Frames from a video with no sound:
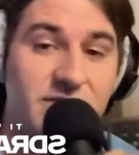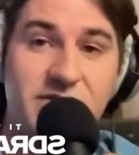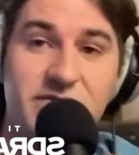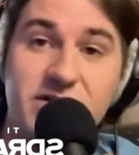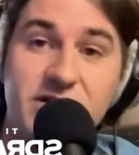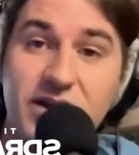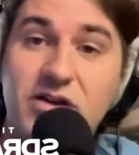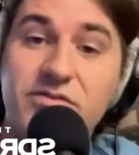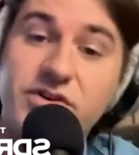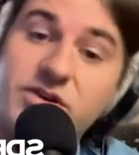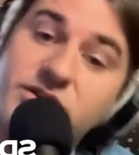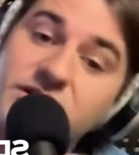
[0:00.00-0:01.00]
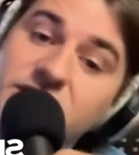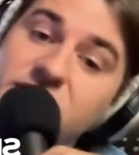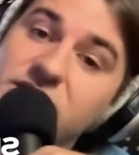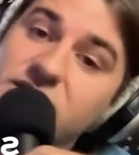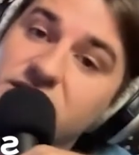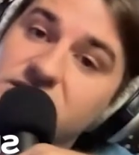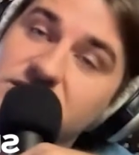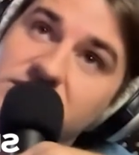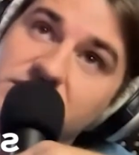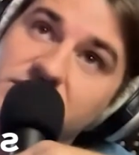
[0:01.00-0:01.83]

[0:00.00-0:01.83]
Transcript: And then I got very lucky because